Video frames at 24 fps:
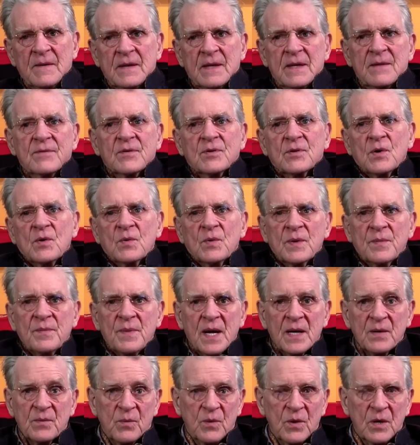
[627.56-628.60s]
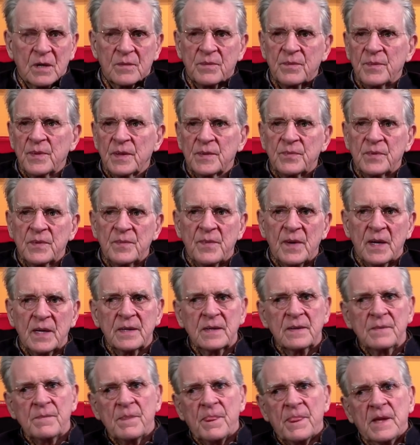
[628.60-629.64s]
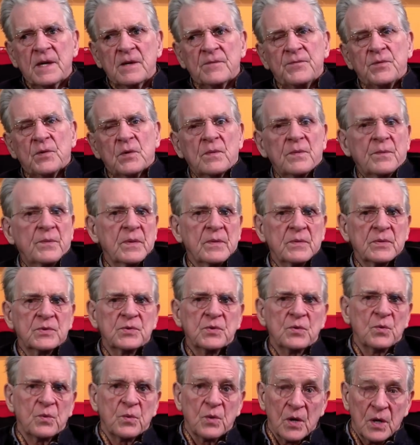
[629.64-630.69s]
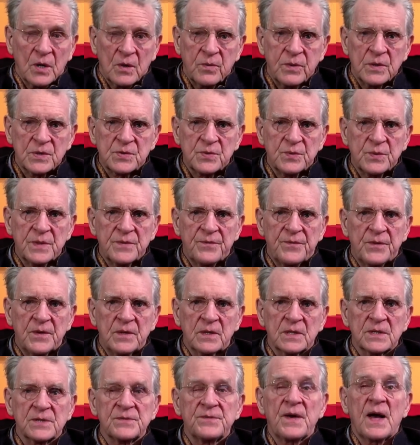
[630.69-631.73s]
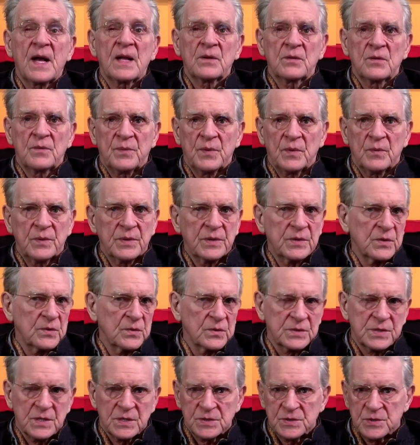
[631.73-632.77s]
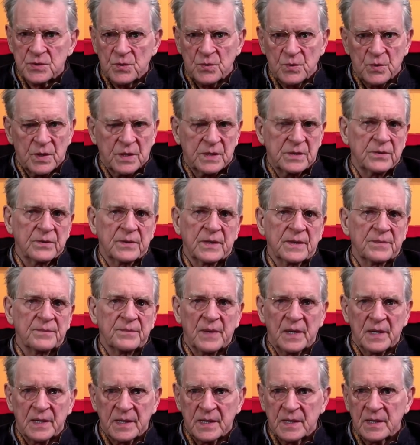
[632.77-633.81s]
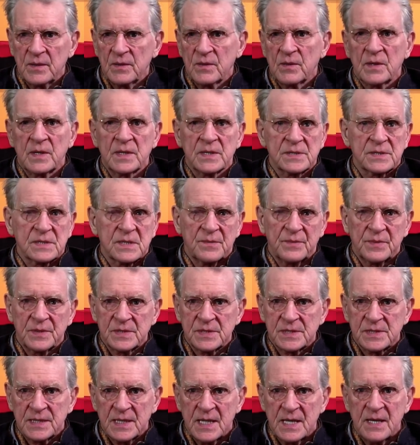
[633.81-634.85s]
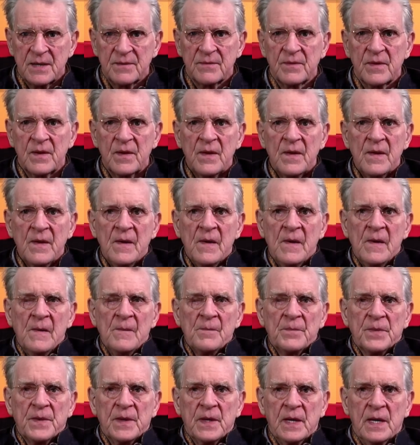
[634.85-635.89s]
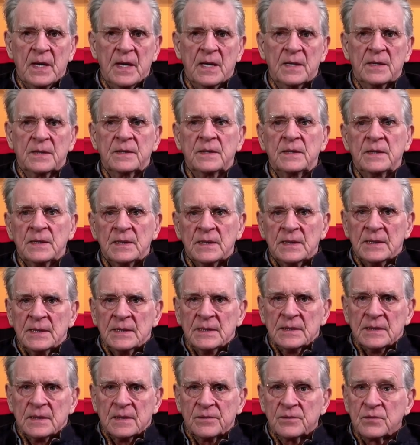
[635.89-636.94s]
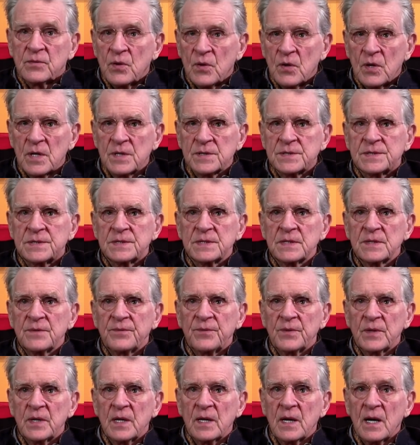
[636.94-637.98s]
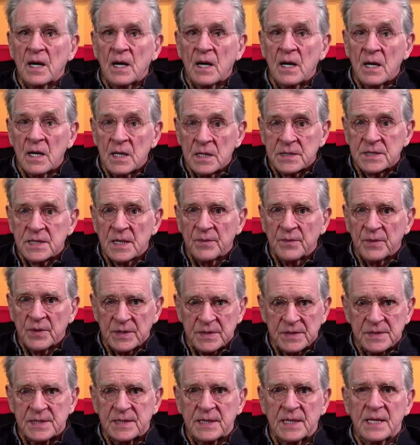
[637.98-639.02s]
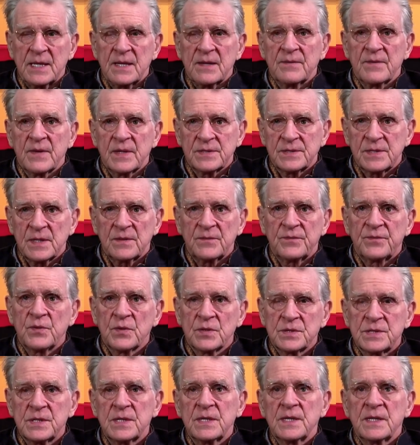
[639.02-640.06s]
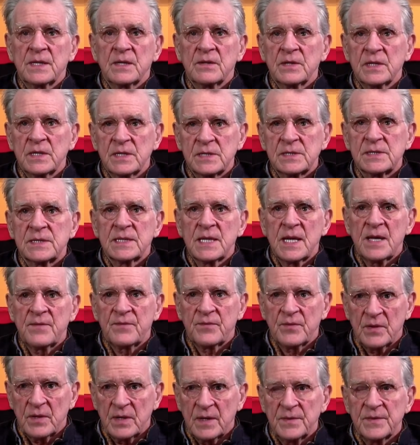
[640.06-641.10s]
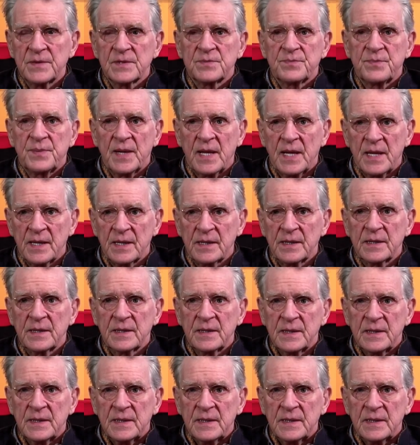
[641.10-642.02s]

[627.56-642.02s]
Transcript: even though we might work, but we might, therefore we would do work which we feel is valuable. We don't just do work to get money or as someone's slave. And of course, if we are someone's slave, as unfortunately there is slavery on this planet,